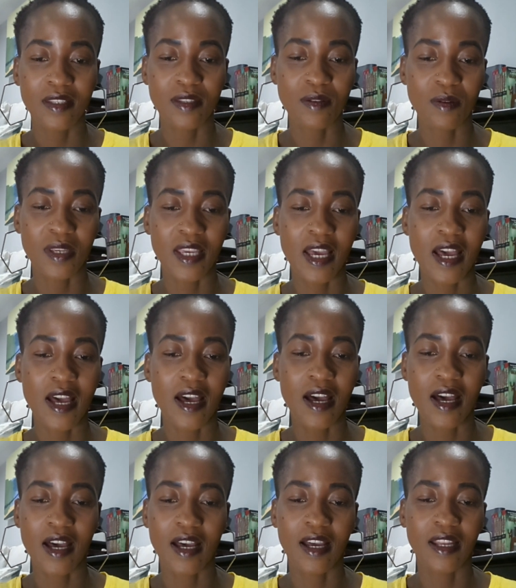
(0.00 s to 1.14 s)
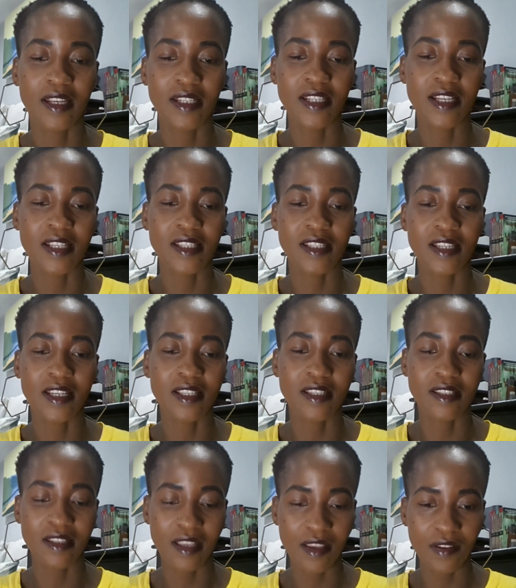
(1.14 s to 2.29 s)
So yeah, let us just
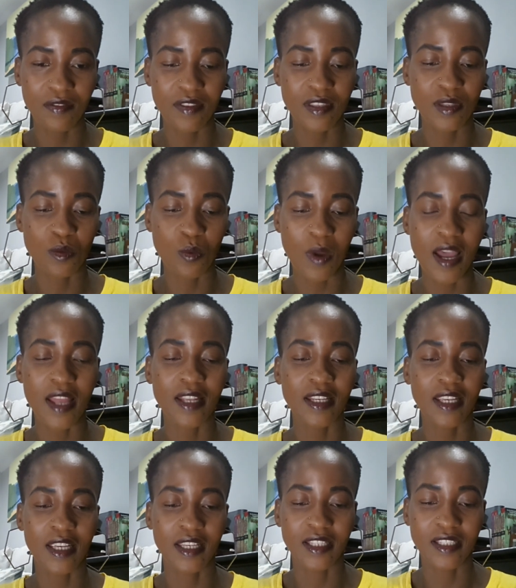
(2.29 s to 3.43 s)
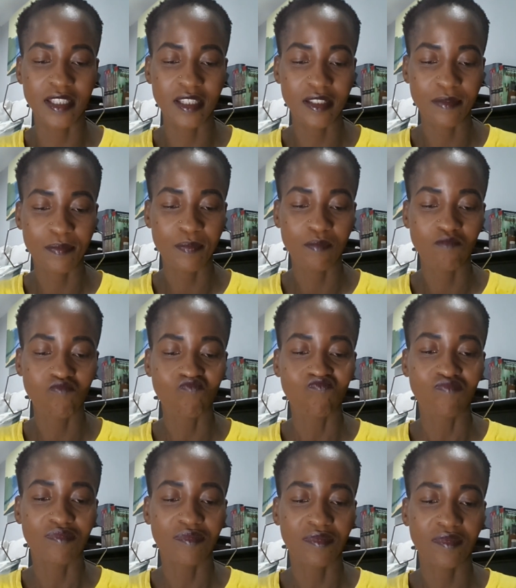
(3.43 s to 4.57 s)
save this one and
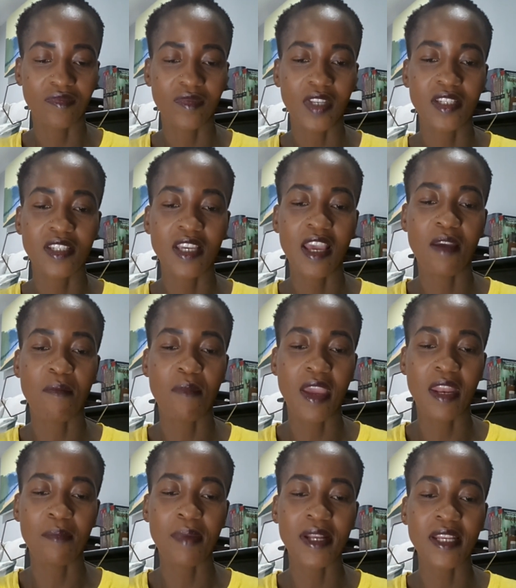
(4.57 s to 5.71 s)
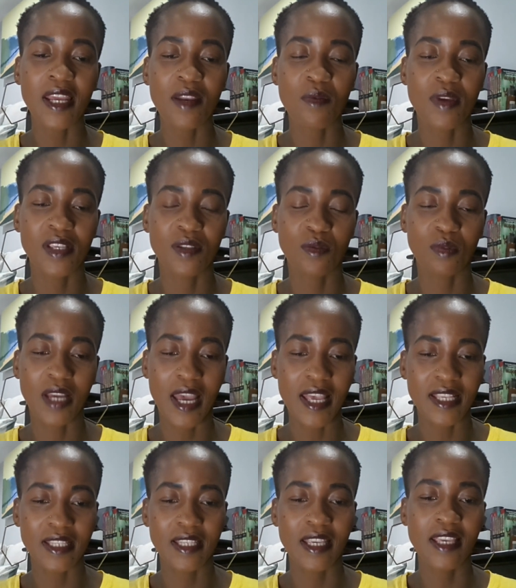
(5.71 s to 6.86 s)
share, man. But anyways, you
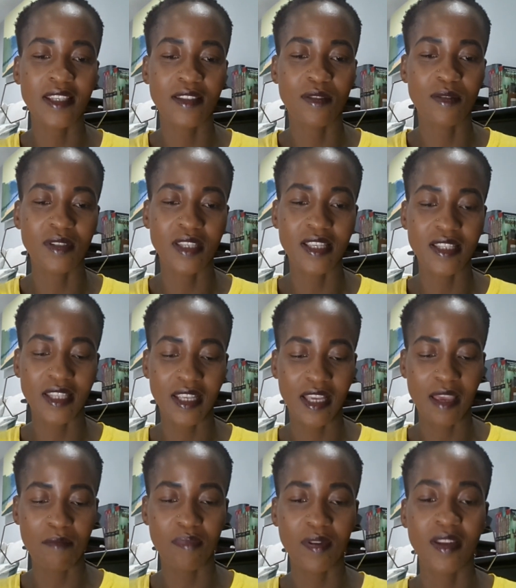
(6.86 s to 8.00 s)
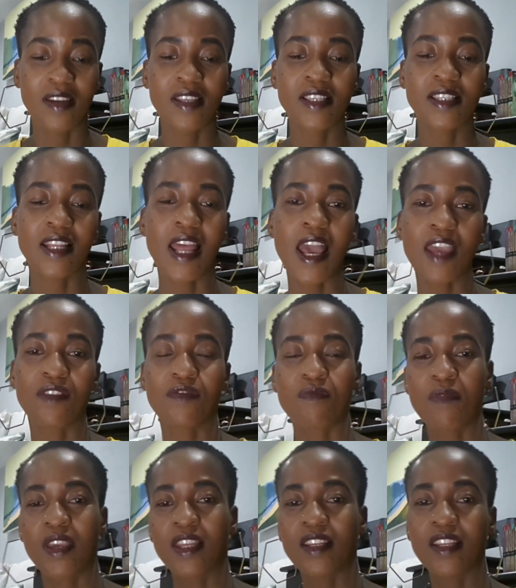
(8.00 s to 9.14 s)
guys, it's life,
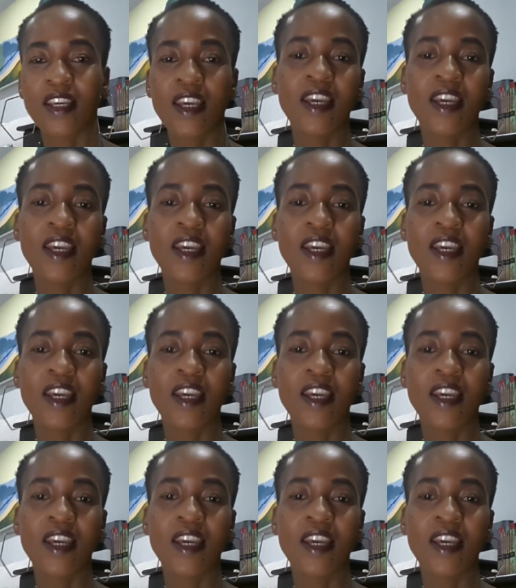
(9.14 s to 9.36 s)
man.